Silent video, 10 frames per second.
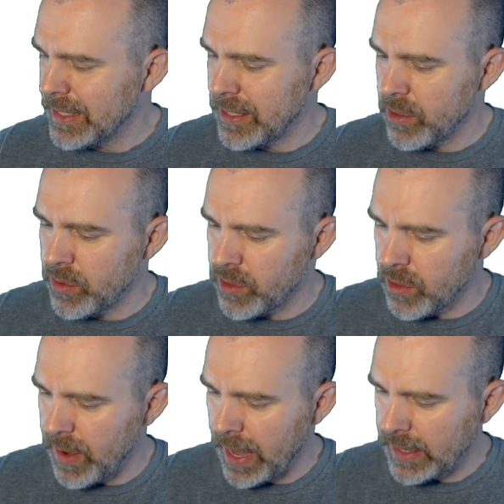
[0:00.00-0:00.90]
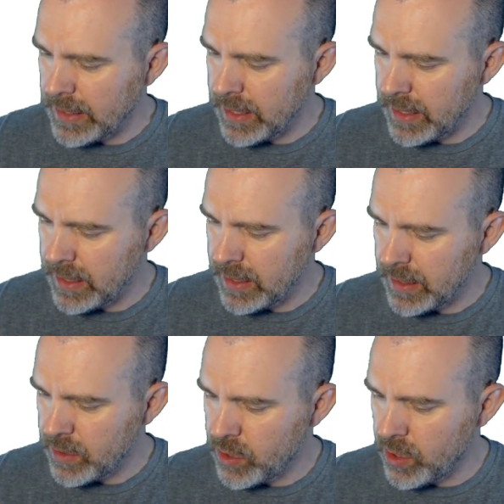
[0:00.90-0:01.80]
008
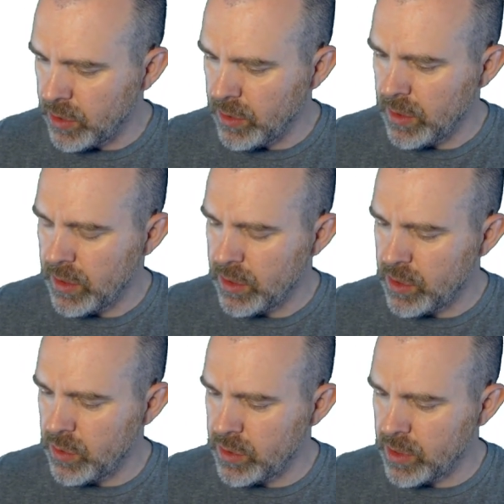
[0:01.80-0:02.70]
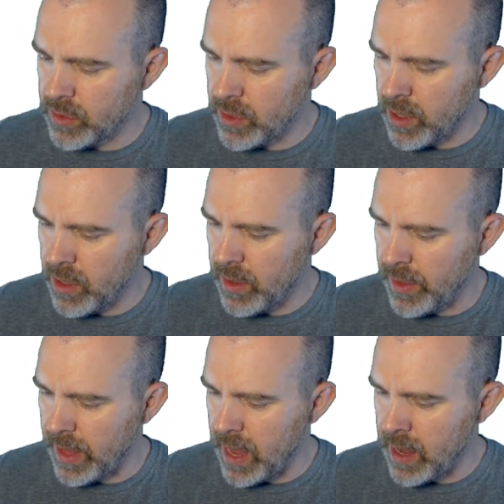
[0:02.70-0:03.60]
to
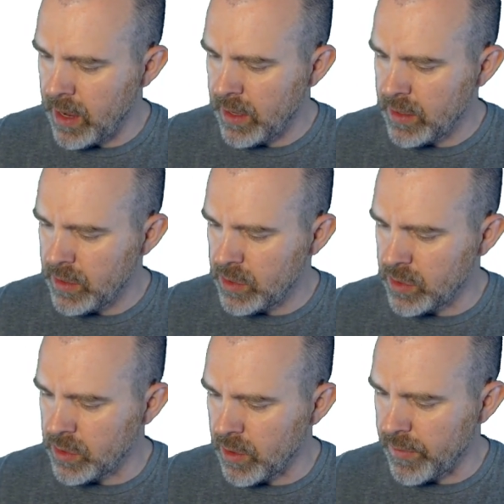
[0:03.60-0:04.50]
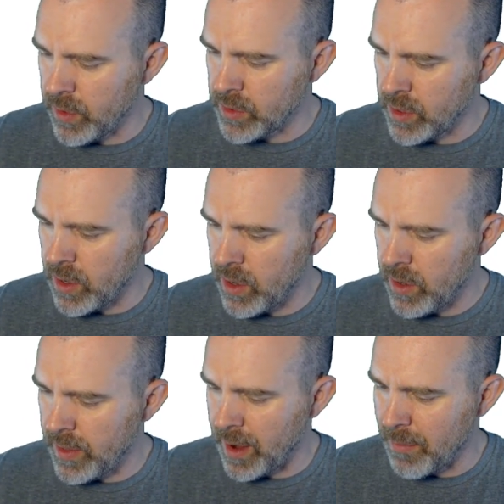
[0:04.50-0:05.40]
200, then to
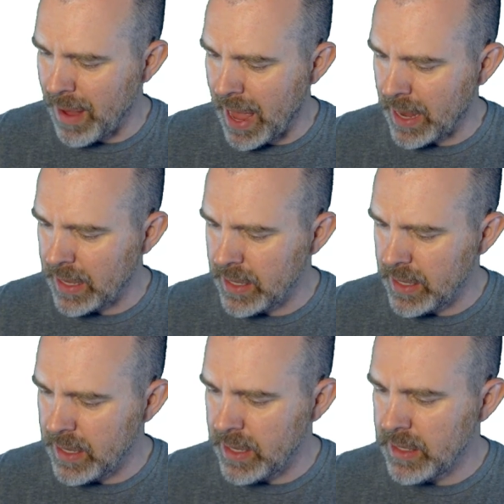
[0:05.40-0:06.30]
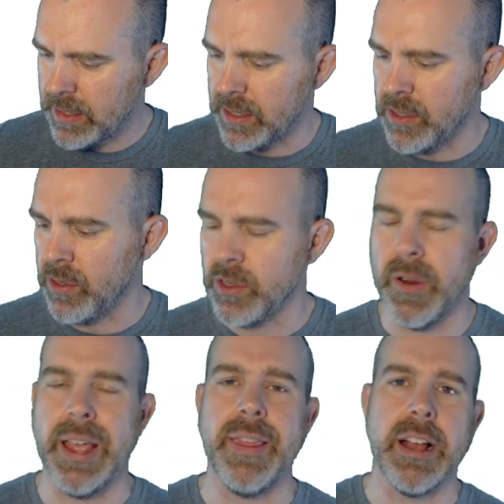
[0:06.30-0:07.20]
040, then back to
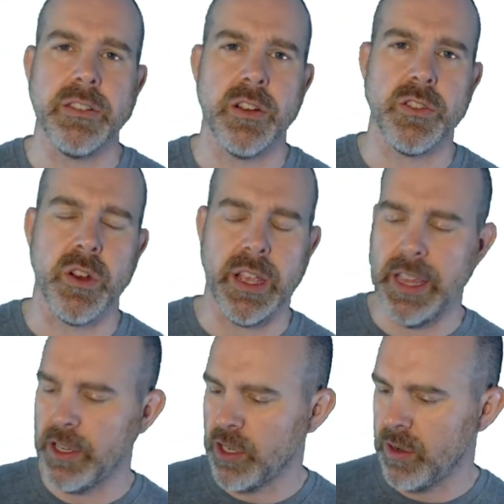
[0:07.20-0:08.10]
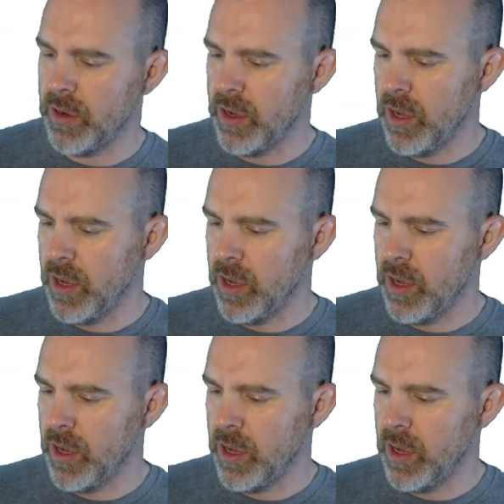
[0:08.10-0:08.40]
008. That's our circulation.